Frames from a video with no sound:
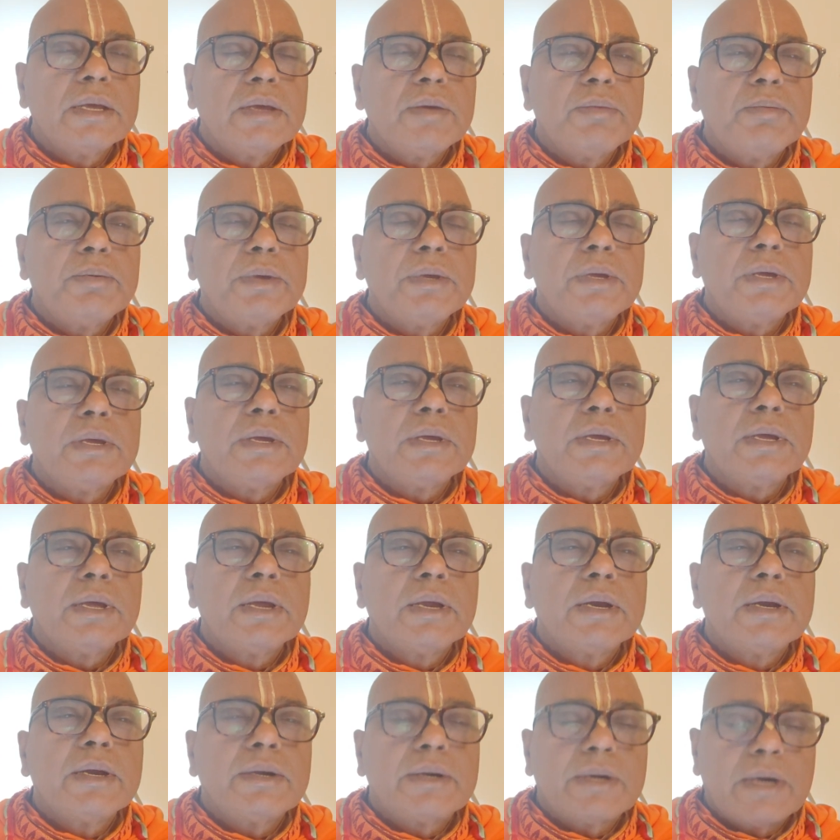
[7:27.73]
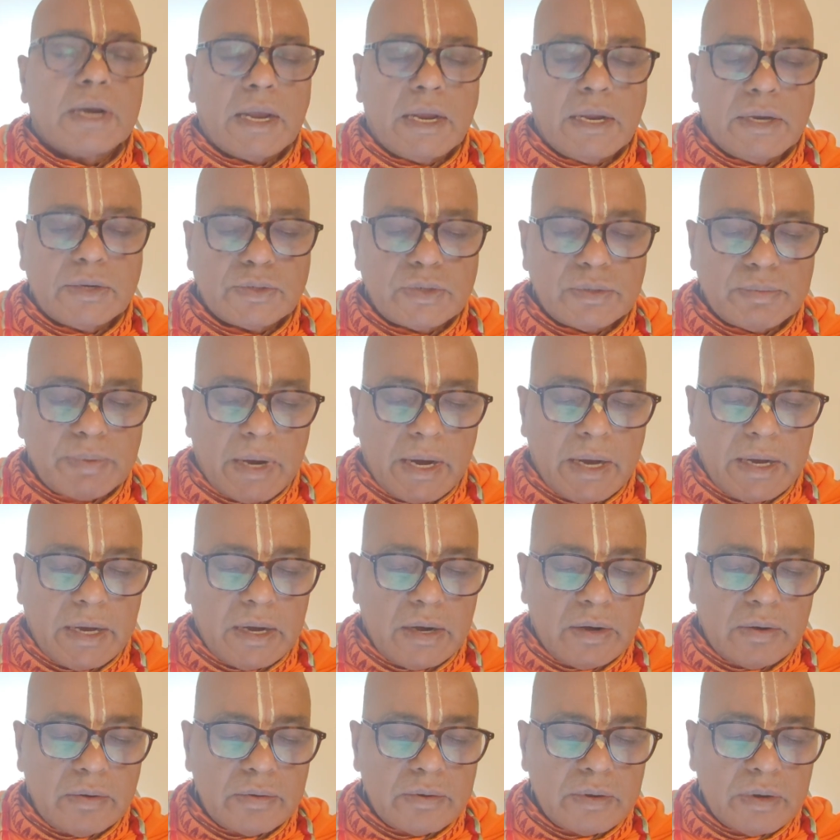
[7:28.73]
If he tries to
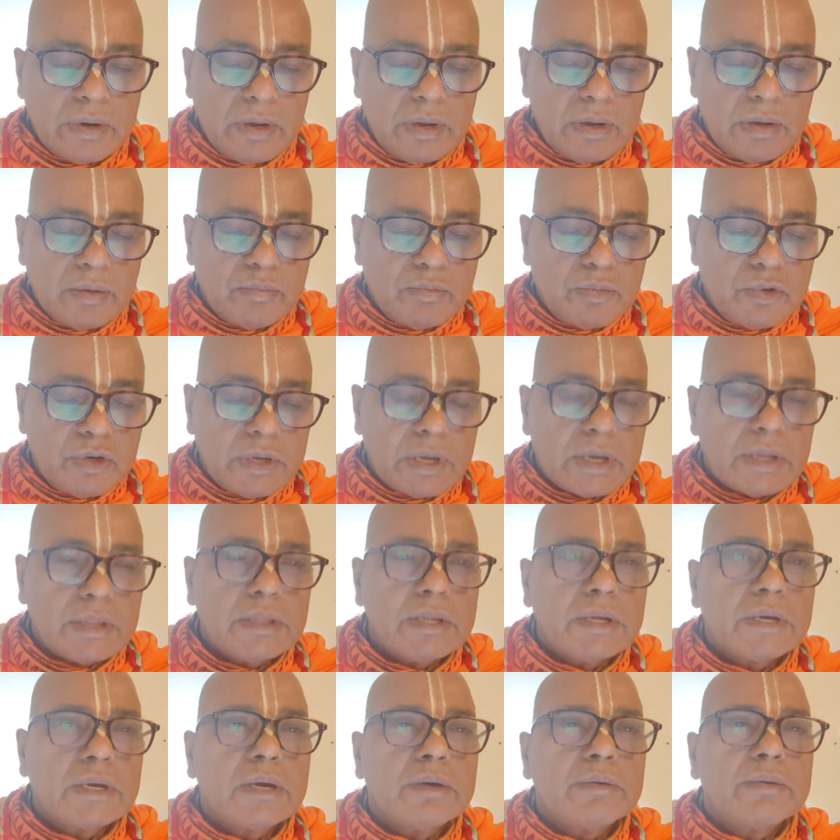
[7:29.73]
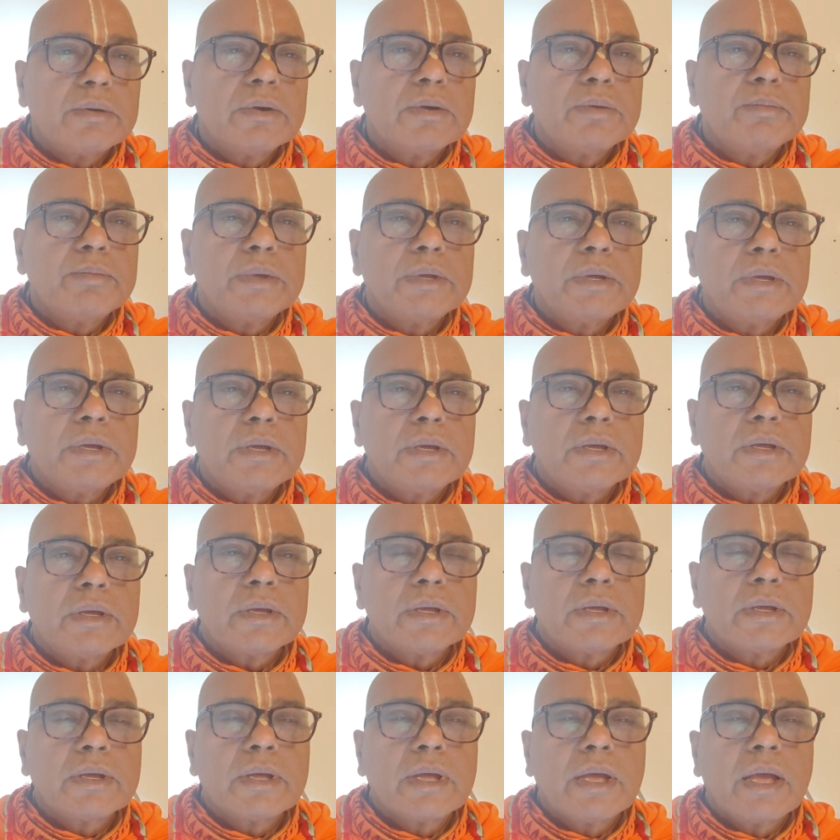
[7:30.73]
find out, Muhyandi Kavyobi.
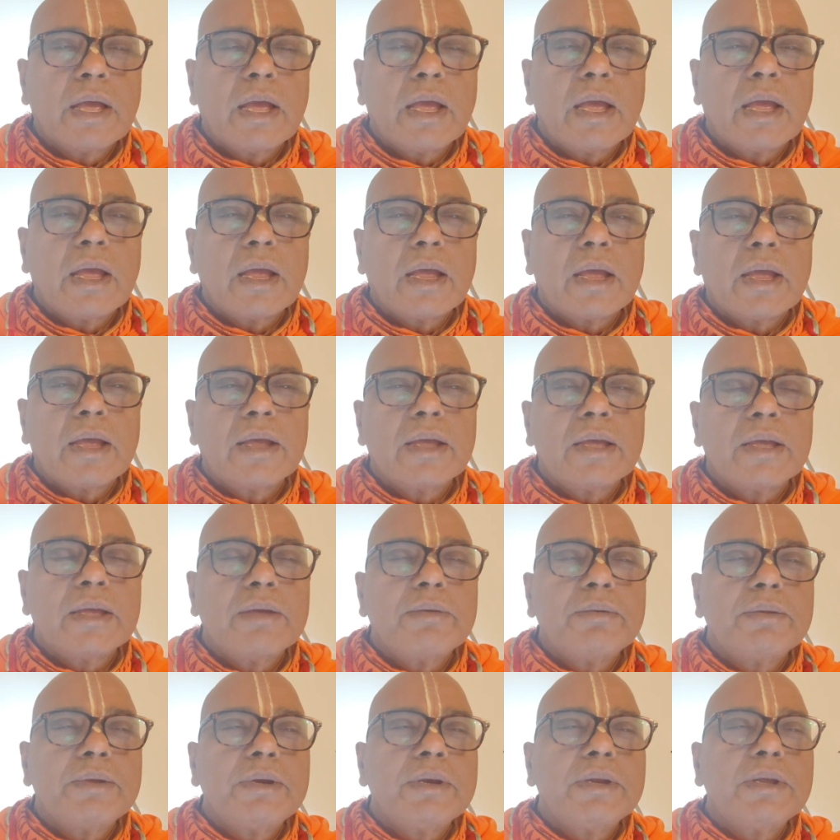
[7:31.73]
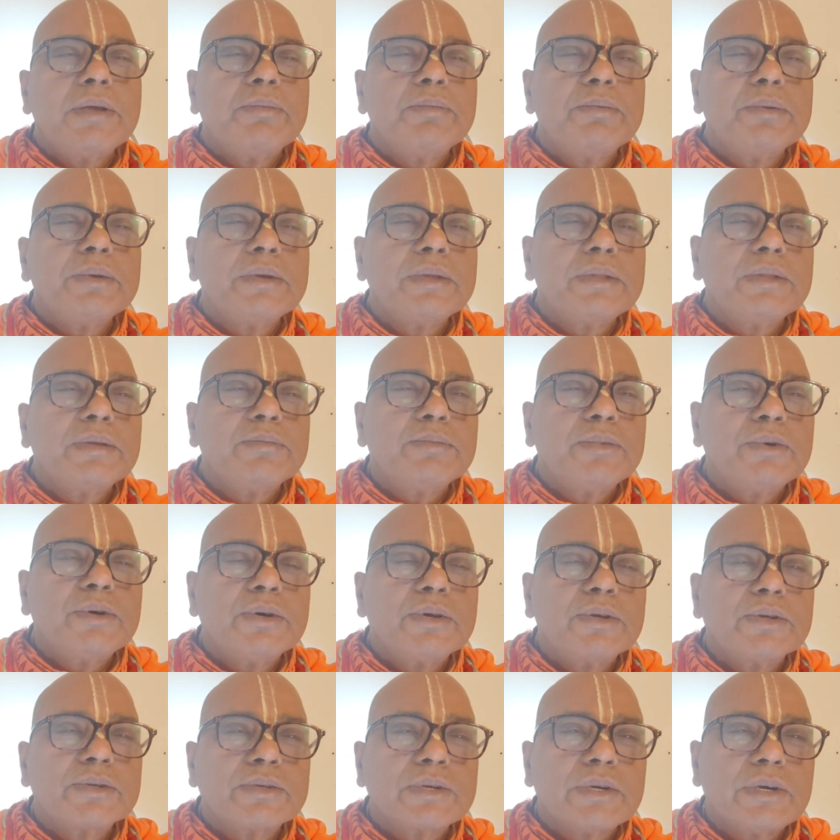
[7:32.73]
Even if he is the
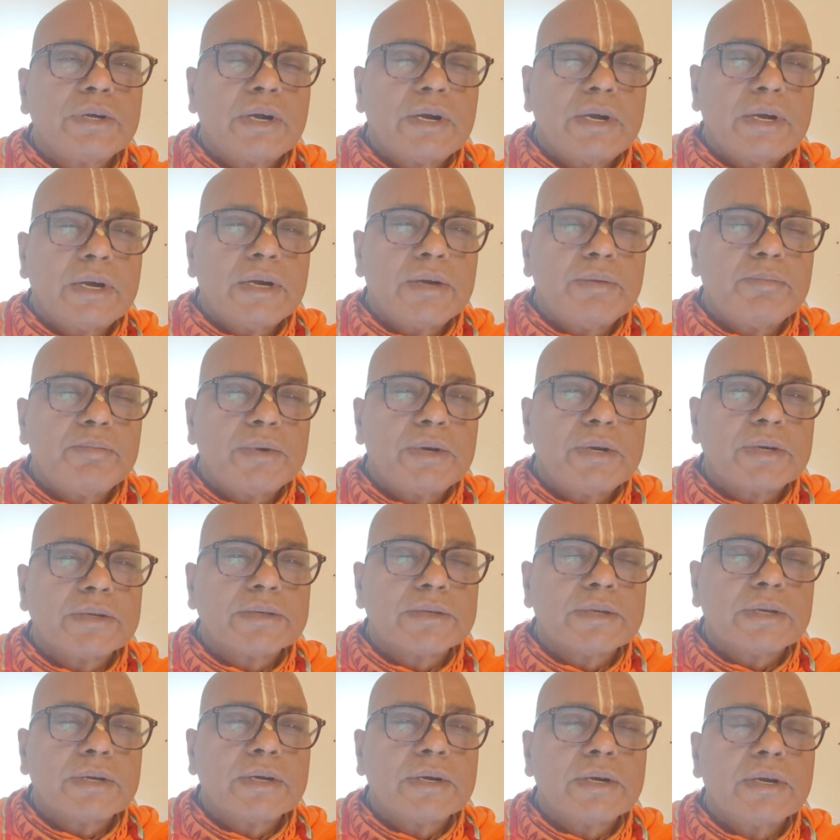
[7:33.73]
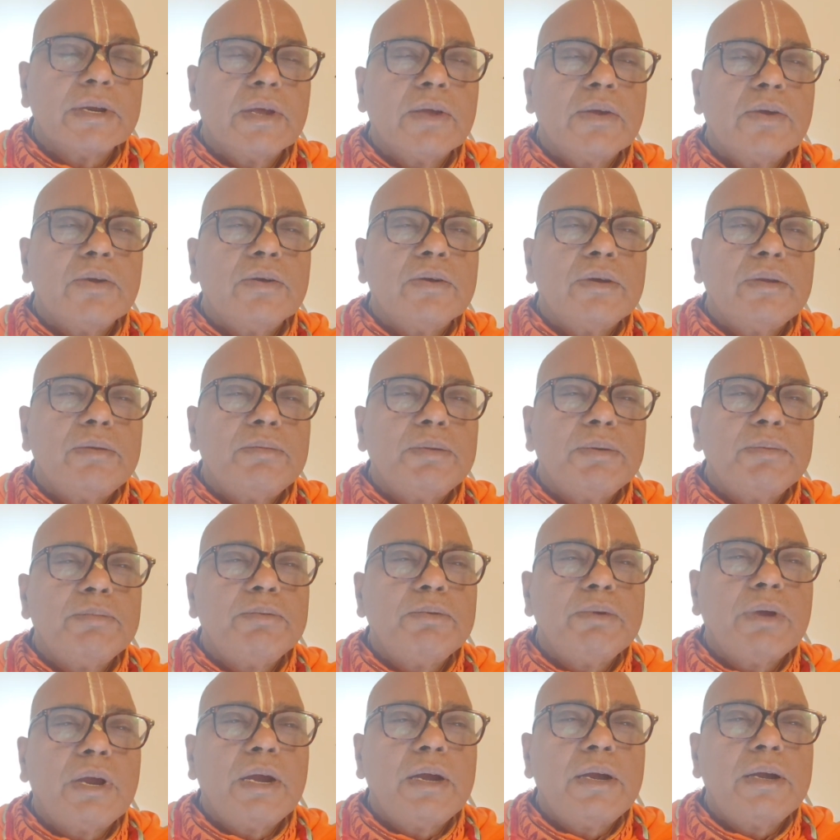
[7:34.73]
most learned person, will be
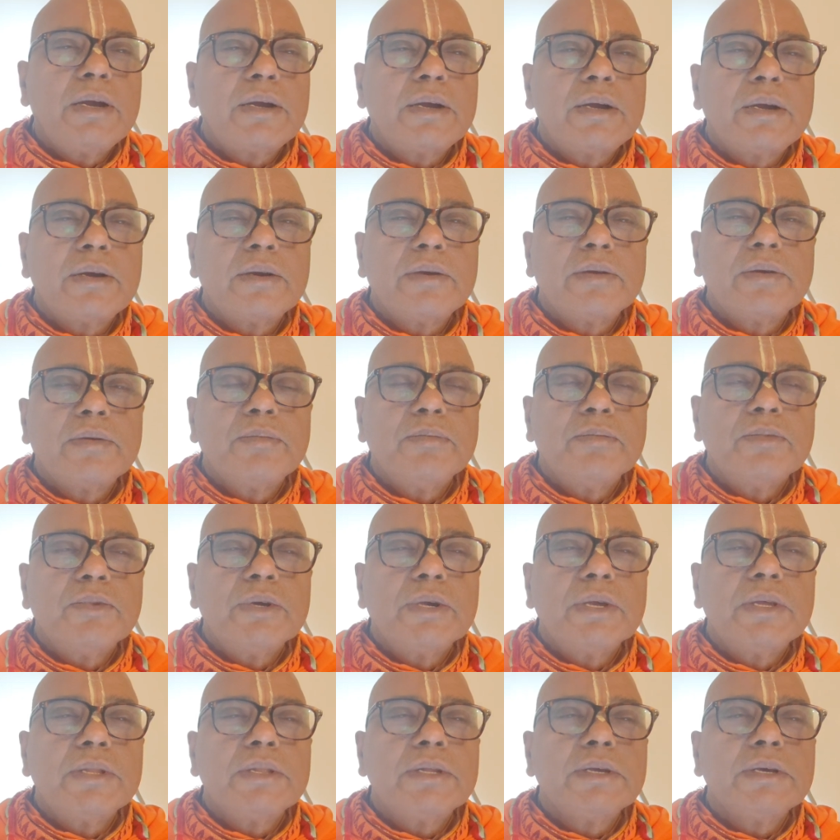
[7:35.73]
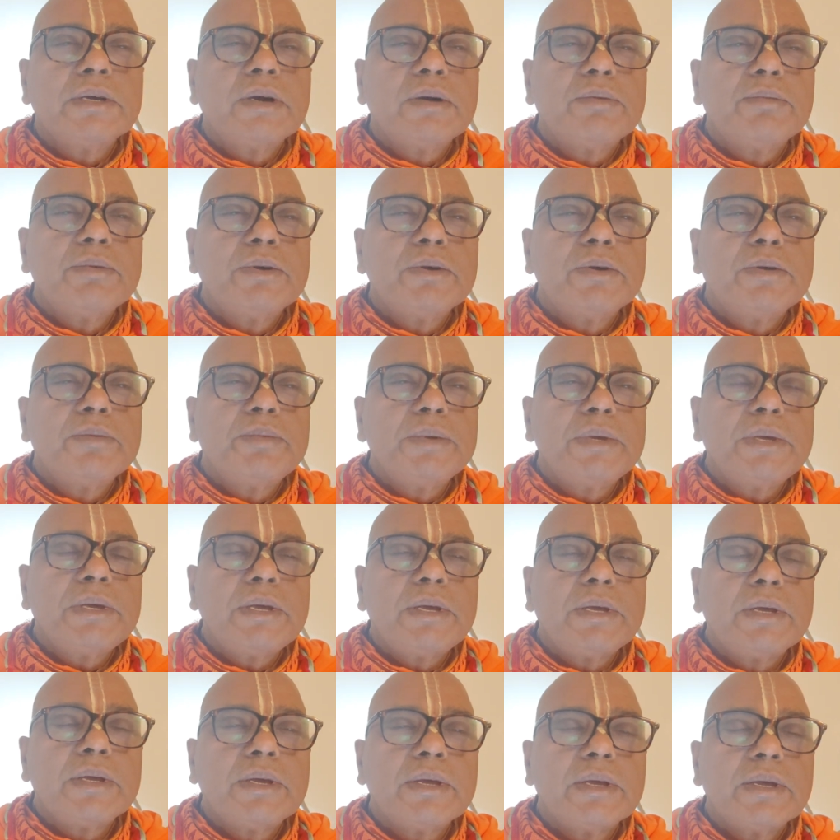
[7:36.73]
bewildered. Muhyandi
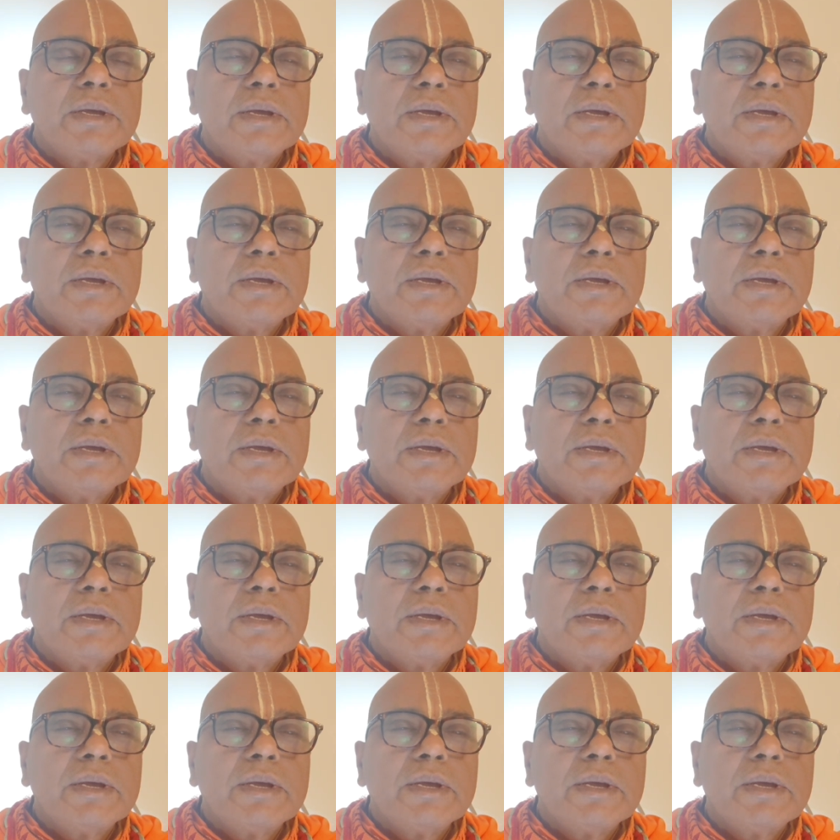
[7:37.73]
Kavyobi.